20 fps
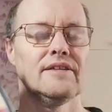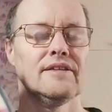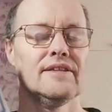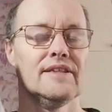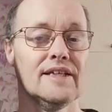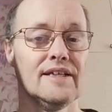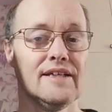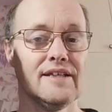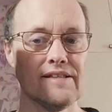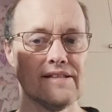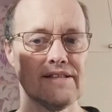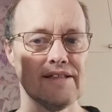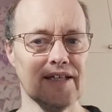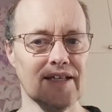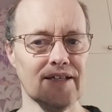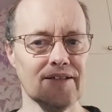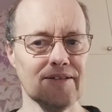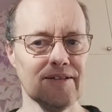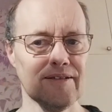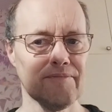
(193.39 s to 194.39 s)
Dickens
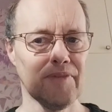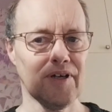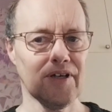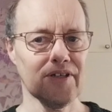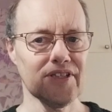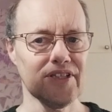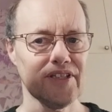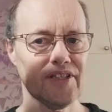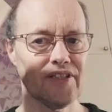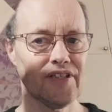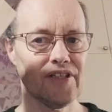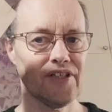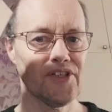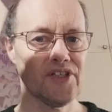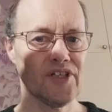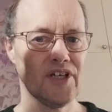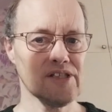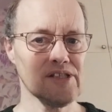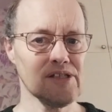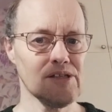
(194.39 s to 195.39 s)
again, Martin
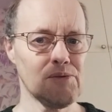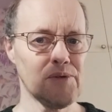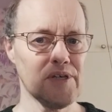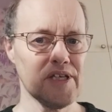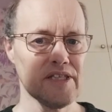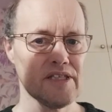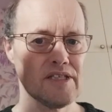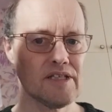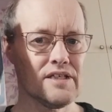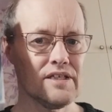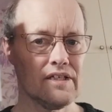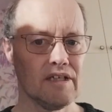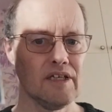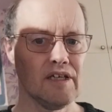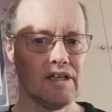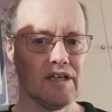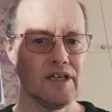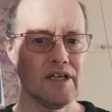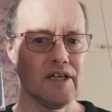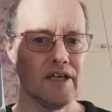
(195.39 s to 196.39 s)
Chuzzlewit.
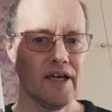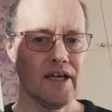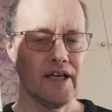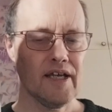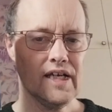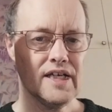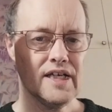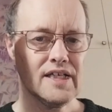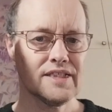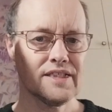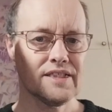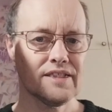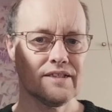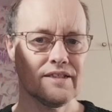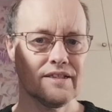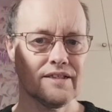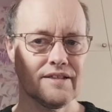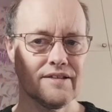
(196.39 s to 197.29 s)
As